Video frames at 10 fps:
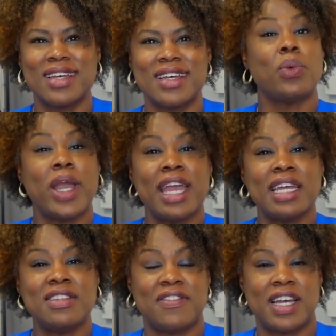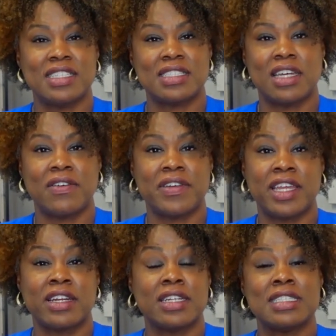The way I define
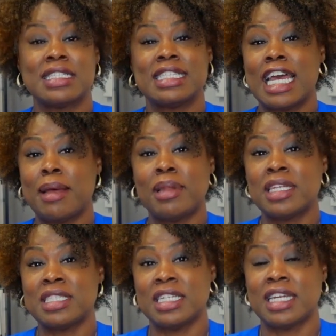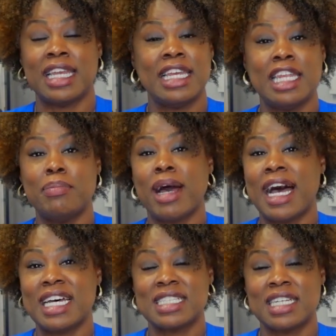self-care is establishing any
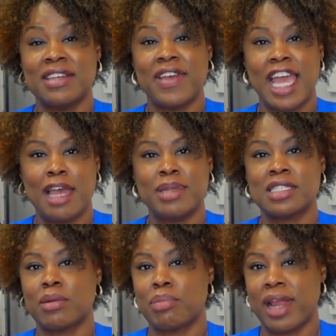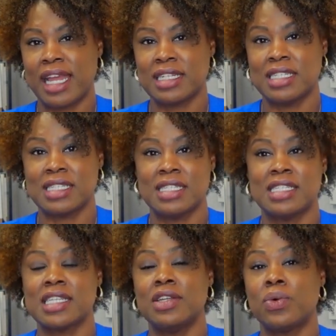positive habits or
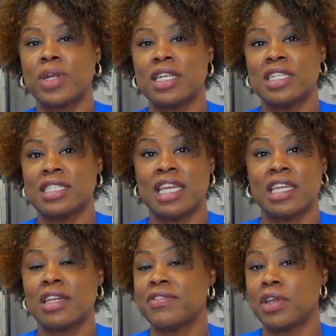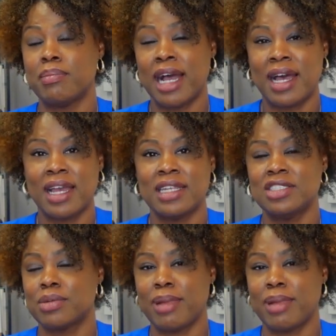practices in order to take care of your mind, your